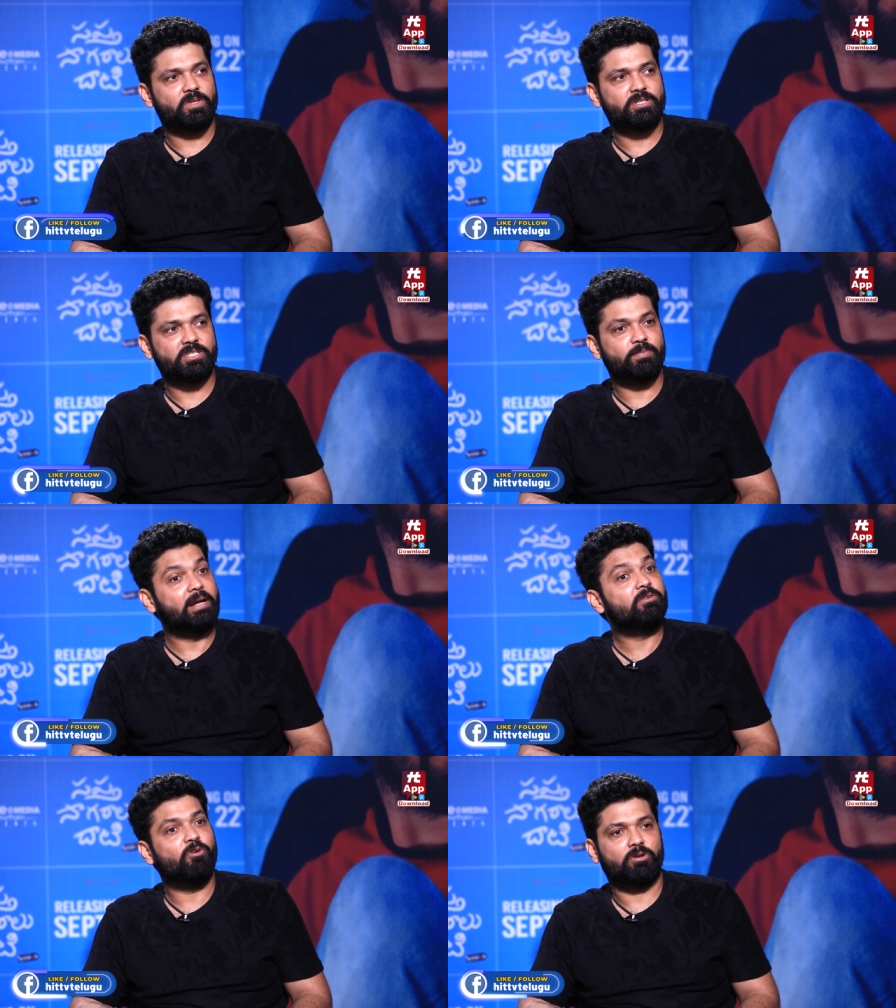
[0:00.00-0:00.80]
she's
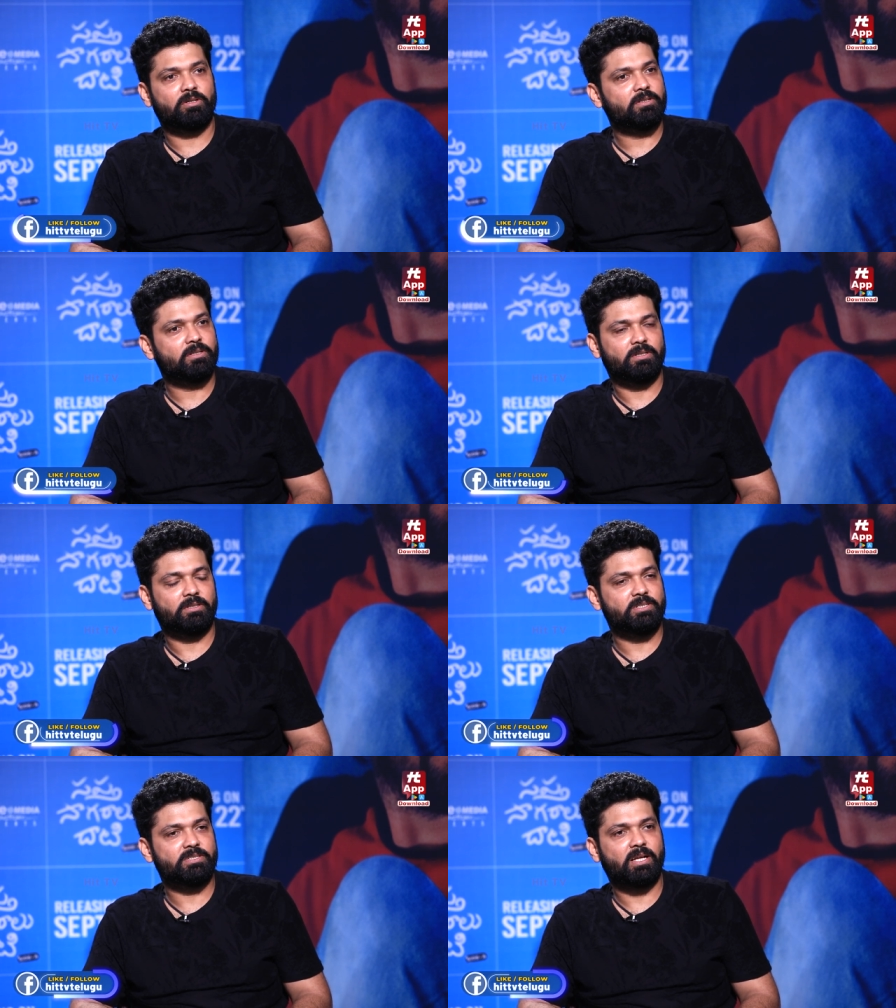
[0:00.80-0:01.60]
meant for. Uh,
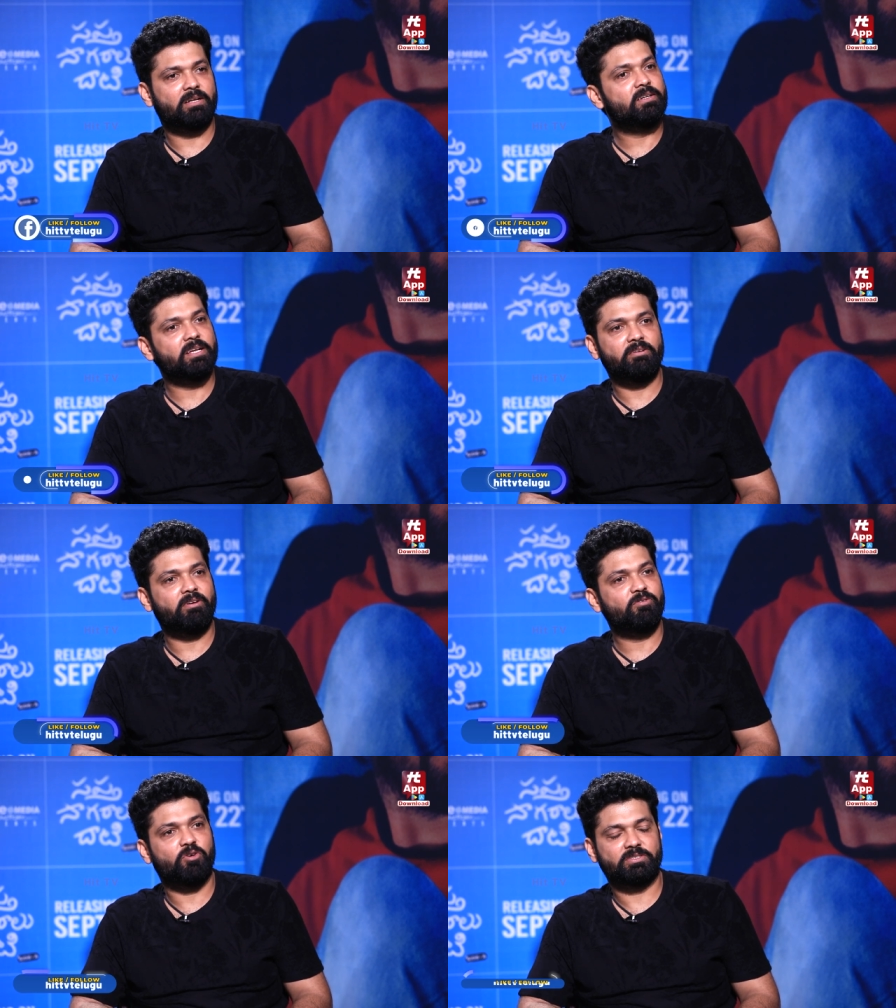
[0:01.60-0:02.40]
she's done really
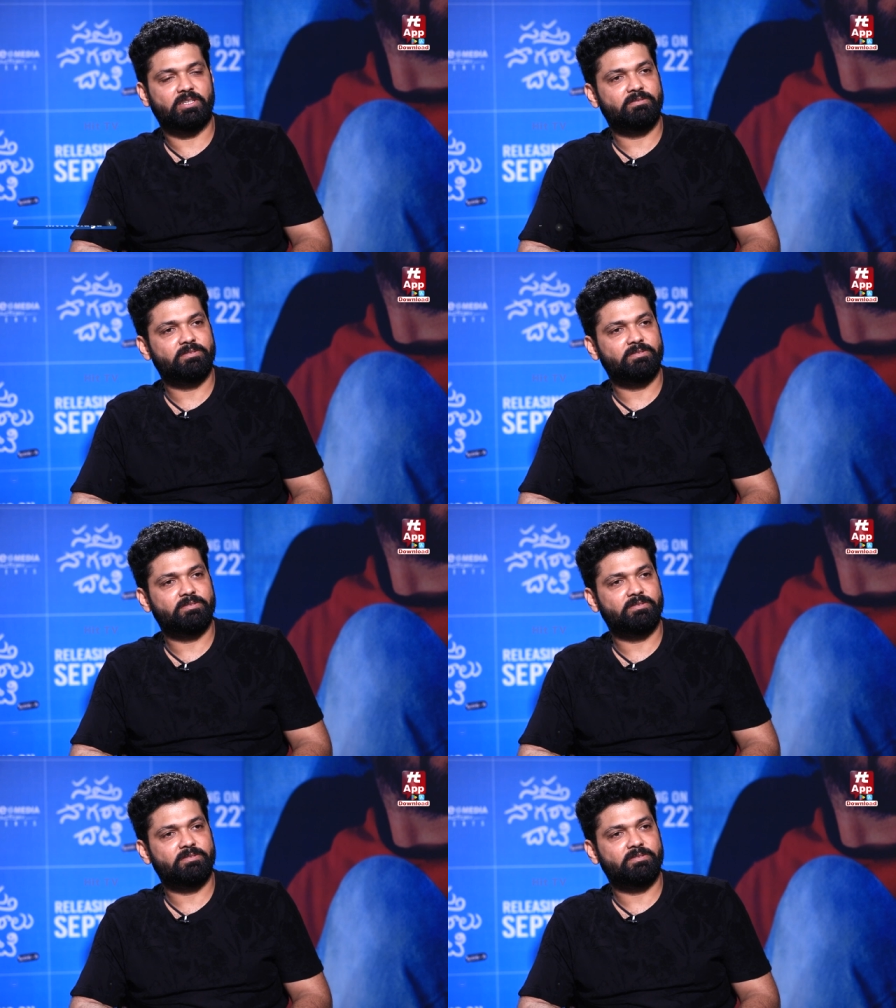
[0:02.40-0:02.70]
well for herself.